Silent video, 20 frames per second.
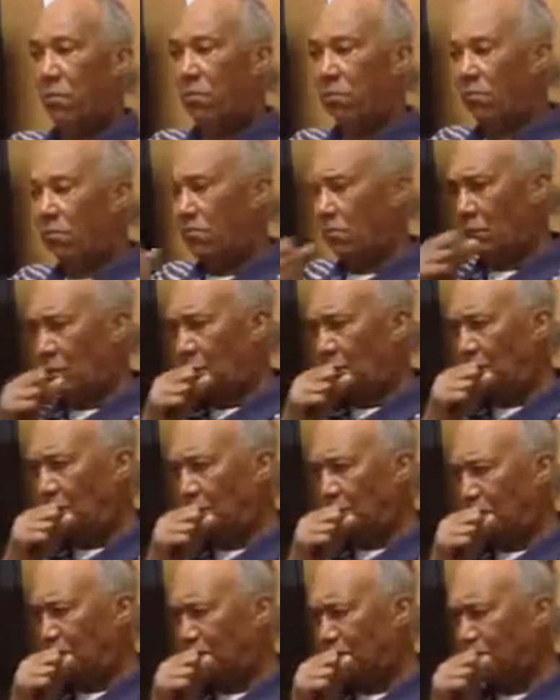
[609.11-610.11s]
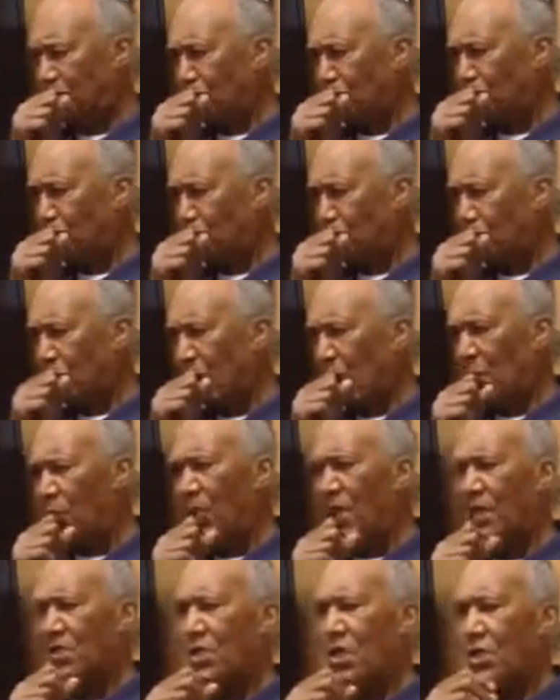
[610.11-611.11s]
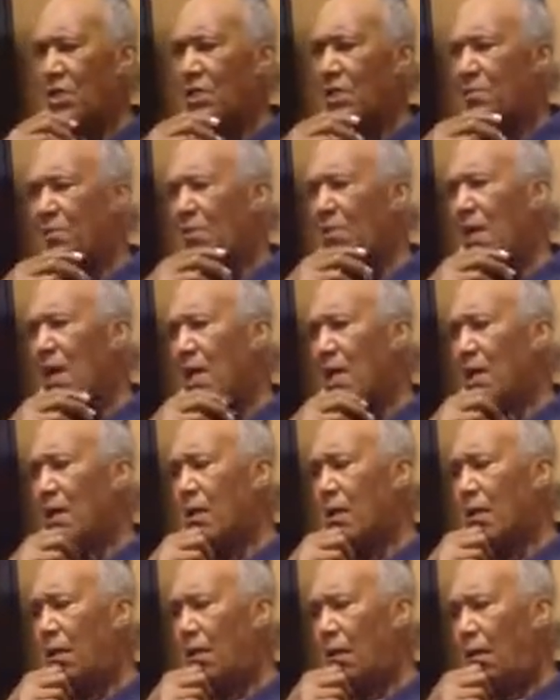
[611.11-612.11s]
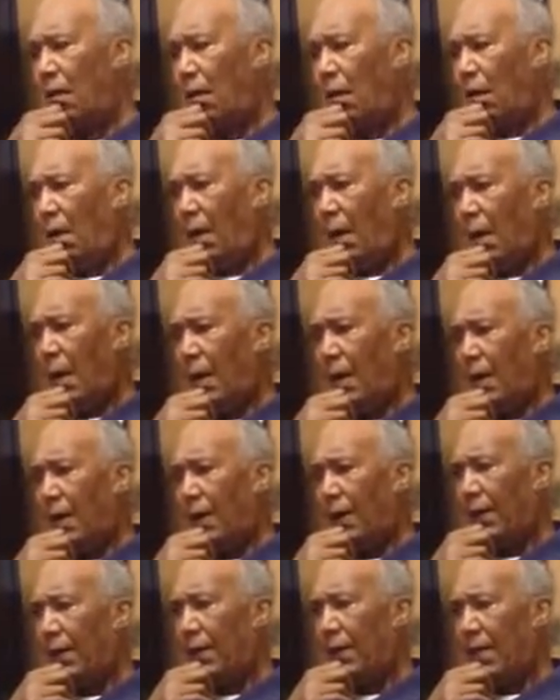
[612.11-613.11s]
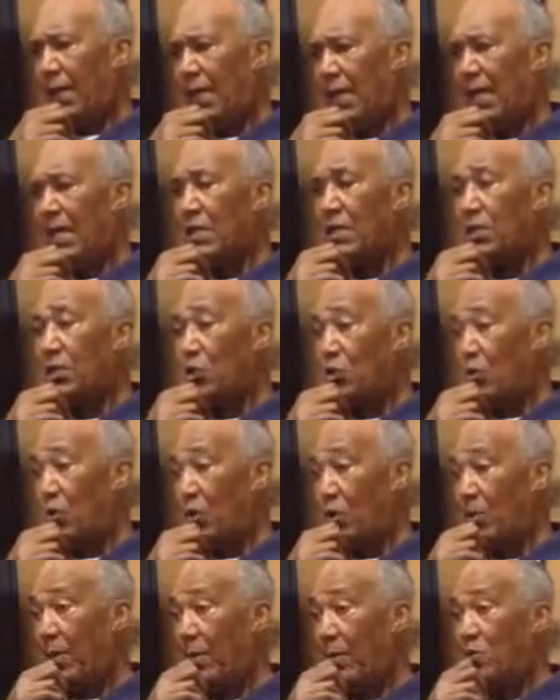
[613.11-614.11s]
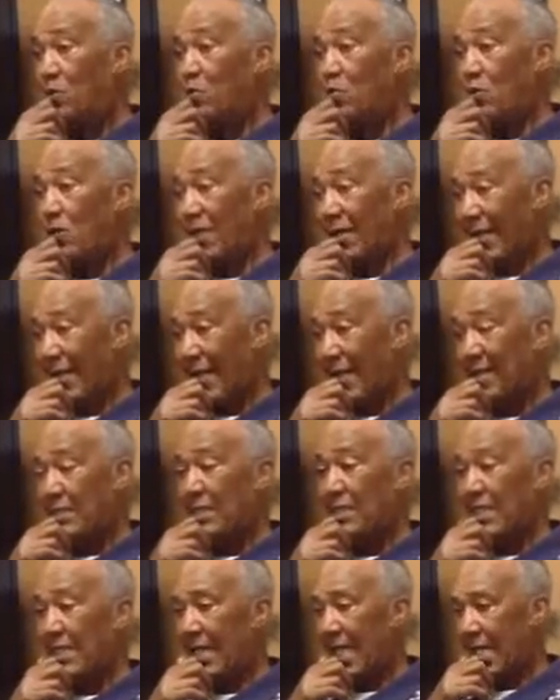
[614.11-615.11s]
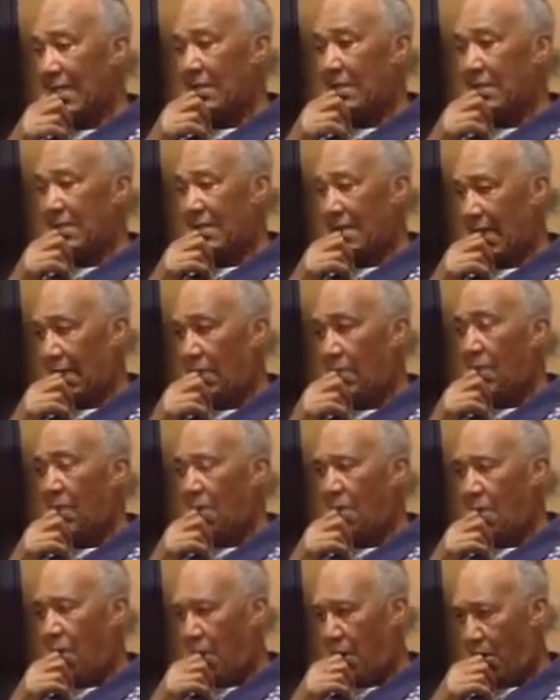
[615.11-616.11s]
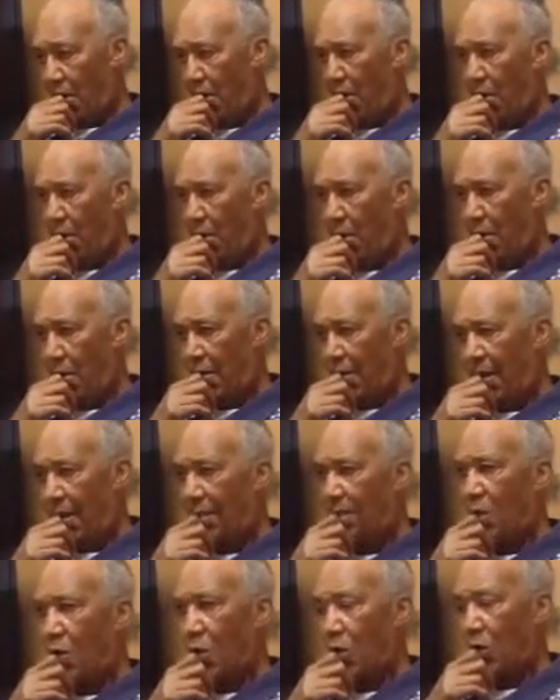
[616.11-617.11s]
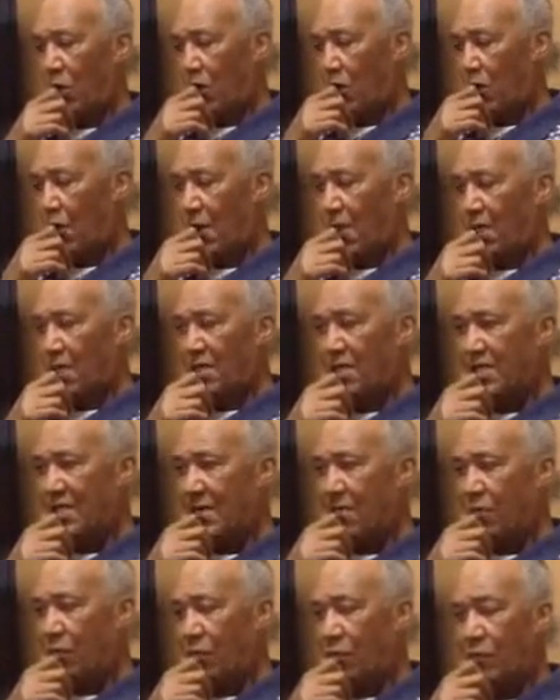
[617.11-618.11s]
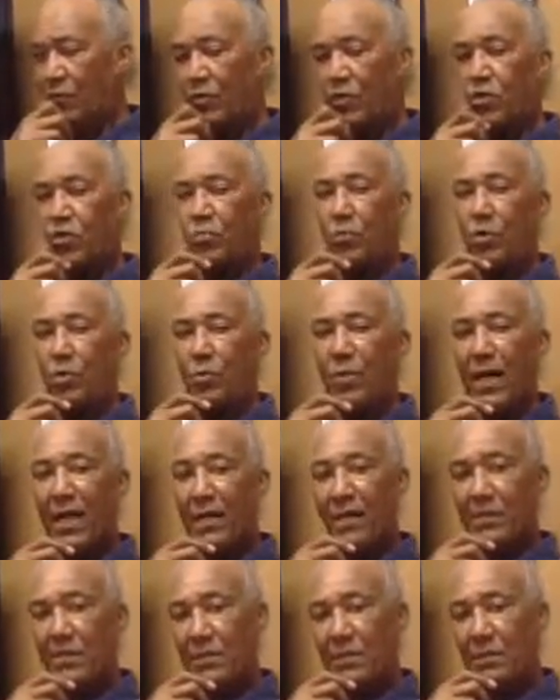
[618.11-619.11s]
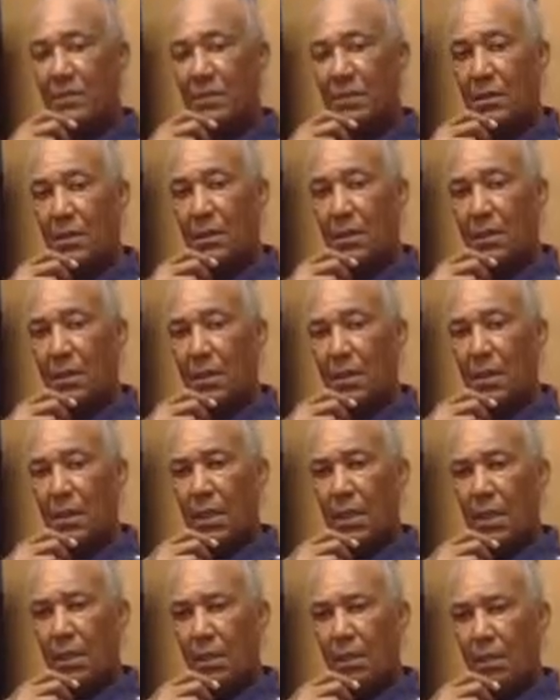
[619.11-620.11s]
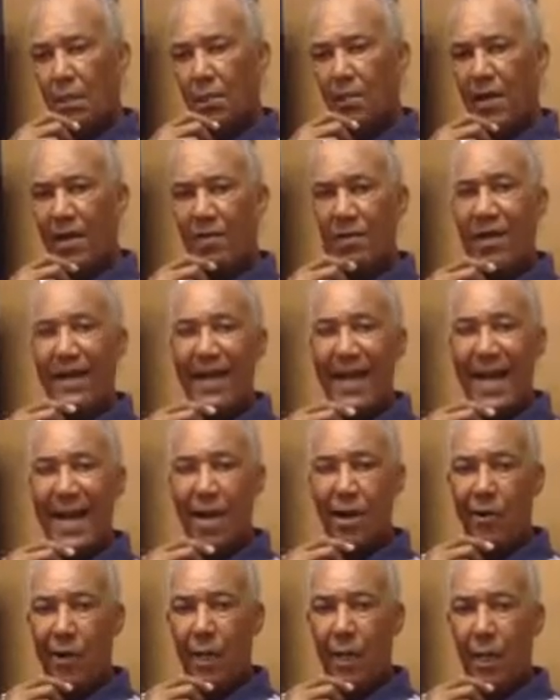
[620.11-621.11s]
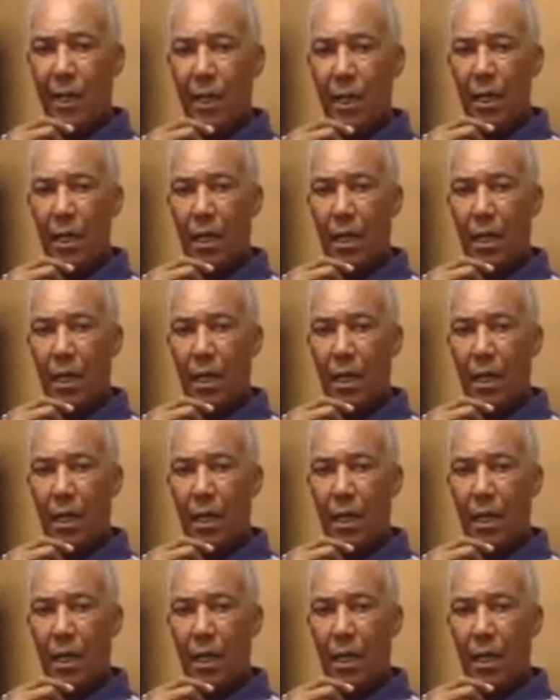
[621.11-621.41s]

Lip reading: And when I talked to him about it, he and the school board members realized, yes, they had done wrong. They had broken several of the school board policies around that hiring.